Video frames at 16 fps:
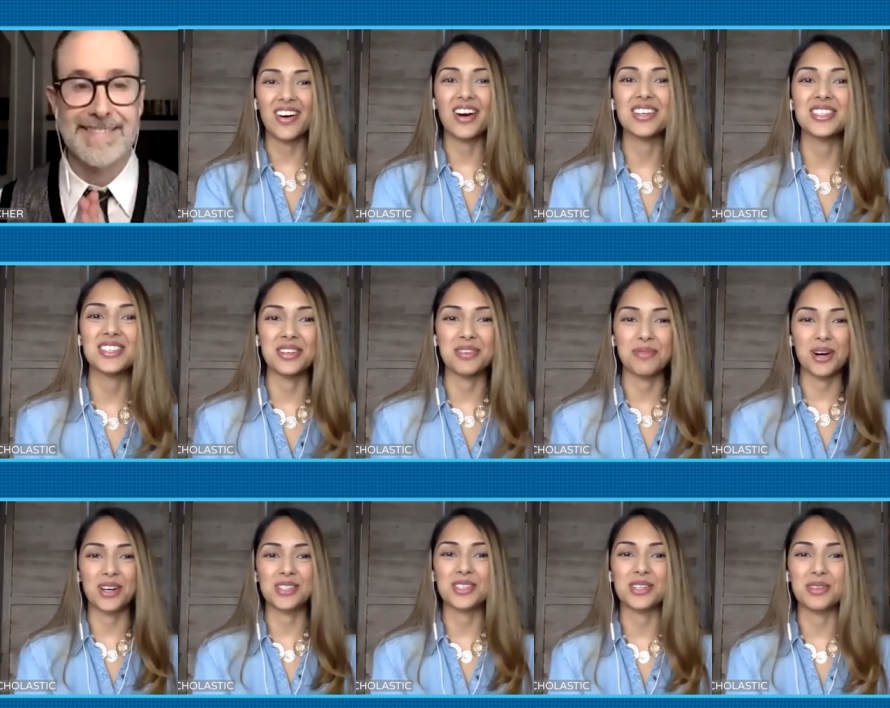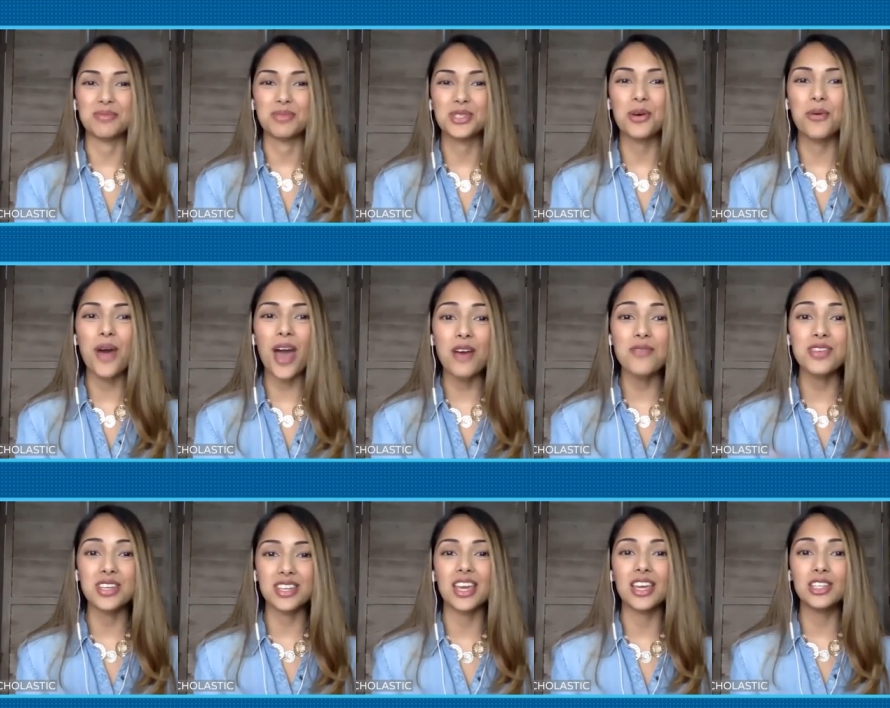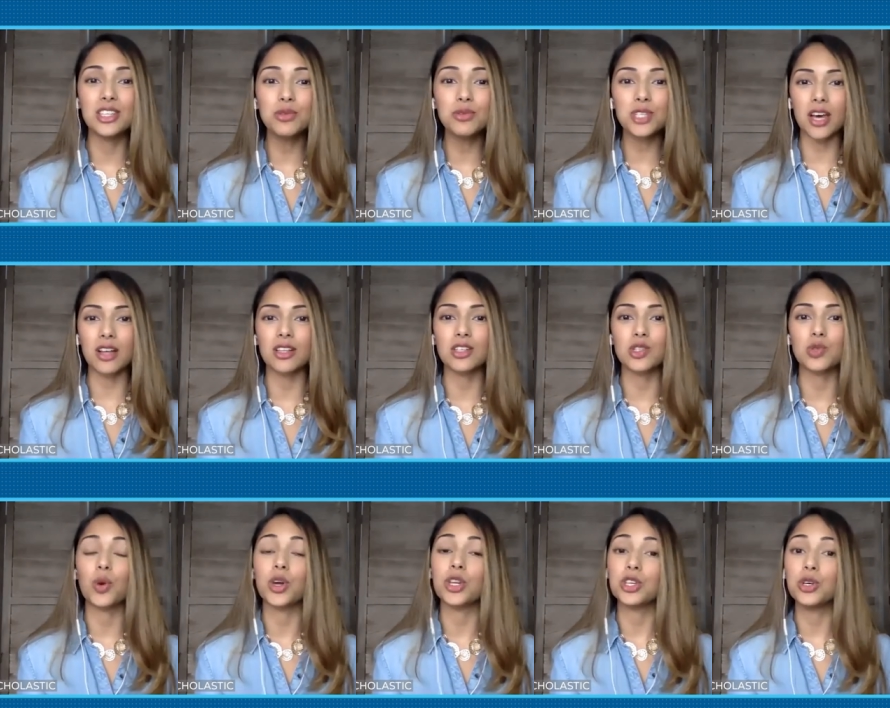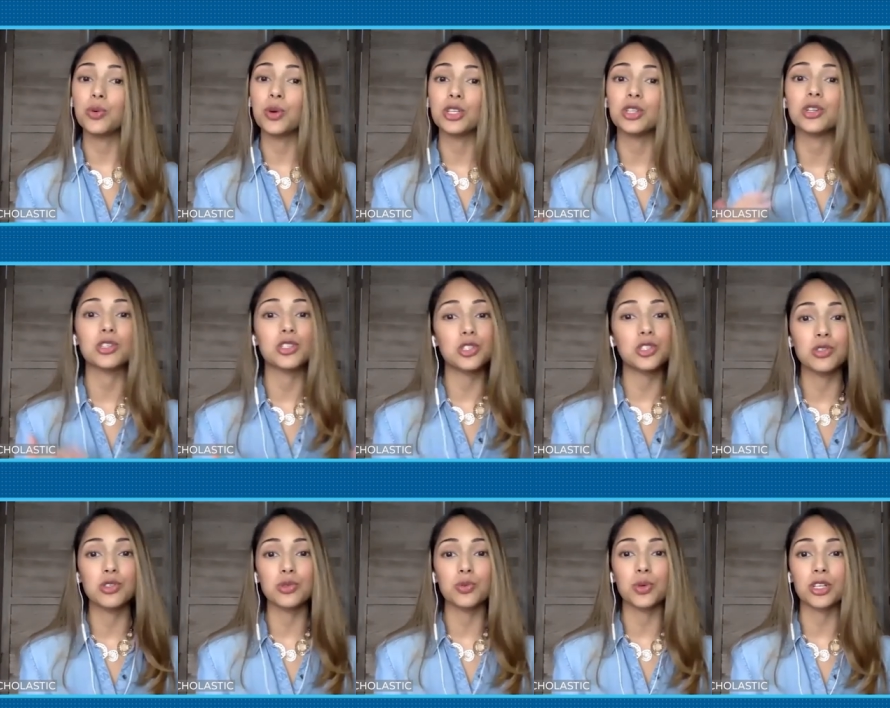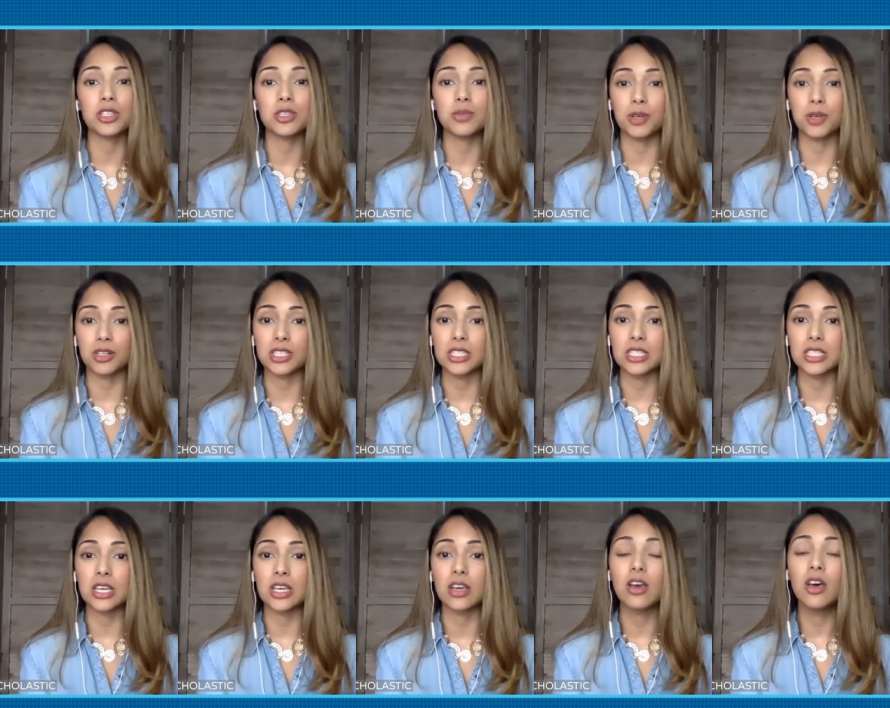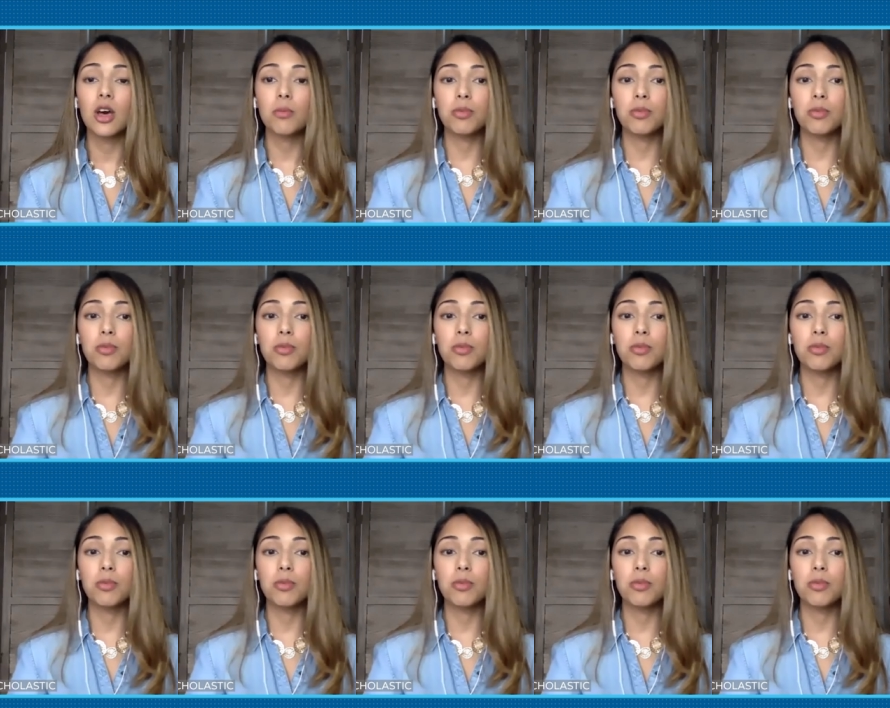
Awesome, awesome. So, Evan, can you tell us what you and your students were experiencing